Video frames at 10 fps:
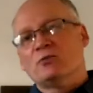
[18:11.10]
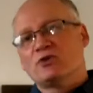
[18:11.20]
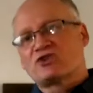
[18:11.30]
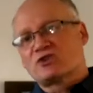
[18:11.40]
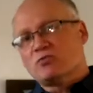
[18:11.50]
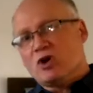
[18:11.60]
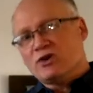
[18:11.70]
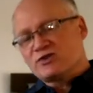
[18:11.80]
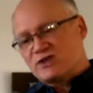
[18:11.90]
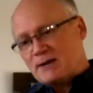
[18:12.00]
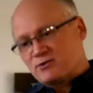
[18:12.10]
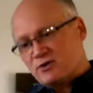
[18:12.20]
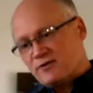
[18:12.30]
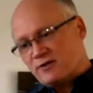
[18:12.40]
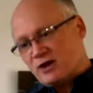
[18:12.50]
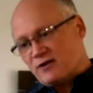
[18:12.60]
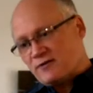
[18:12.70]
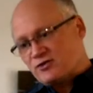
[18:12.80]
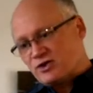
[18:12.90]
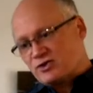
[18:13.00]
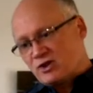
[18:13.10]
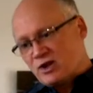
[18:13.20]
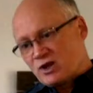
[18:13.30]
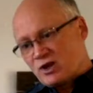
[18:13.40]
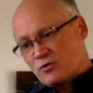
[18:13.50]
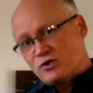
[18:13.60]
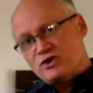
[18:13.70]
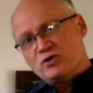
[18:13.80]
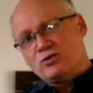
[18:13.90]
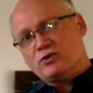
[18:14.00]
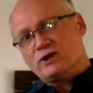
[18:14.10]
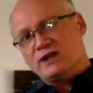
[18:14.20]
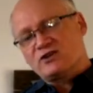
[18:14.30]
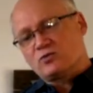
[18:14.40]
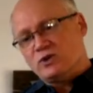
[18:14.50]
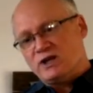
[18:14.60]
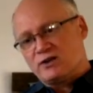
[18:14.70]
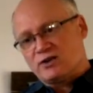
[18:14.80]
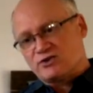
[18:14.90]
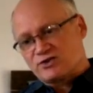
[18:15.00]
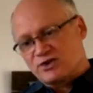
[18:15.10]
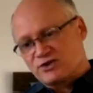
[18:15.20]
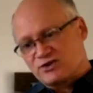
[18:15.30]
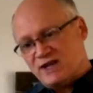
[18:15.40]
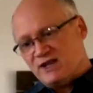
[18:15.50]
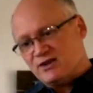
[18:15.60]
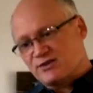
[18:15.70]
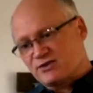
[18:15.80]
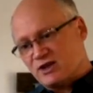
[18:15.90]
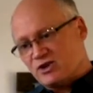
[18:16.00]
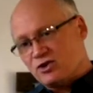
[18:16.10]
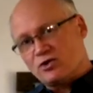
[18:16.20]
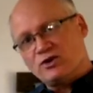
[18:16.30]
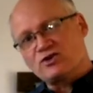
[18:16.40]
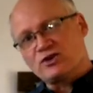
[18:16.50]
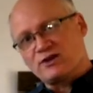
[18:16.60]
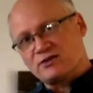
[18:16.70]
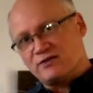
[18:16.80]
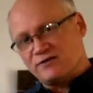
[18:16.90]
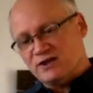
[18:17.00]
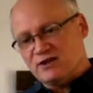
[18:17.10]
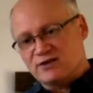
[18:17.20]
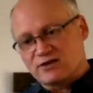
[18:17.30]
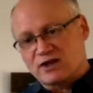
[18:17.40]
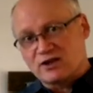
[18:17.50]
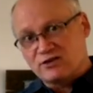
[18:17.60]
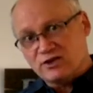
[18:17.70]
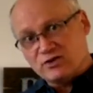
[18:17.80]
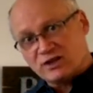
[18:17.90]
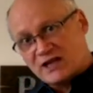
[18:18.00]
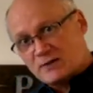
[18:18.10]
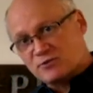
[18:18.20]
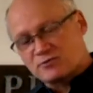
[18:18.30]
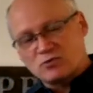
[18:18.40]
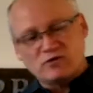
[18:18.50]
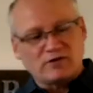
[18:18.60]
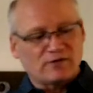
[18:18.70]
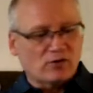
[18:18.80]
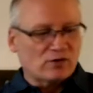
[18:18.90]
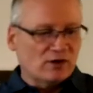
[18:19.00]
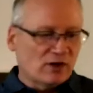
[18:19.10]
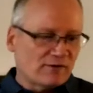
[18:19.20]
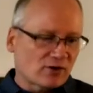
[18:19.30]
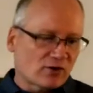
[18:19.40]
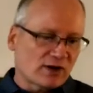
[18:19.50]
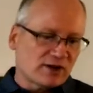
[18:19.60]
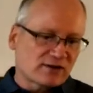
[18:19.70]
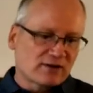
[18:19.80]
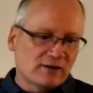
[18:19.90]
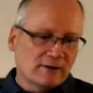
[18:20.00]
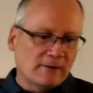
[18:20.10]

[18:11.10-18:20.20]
but small steps of, of just renewal each week that sustain us and nourish us and feed us and continue to keep us moving forward for Christ.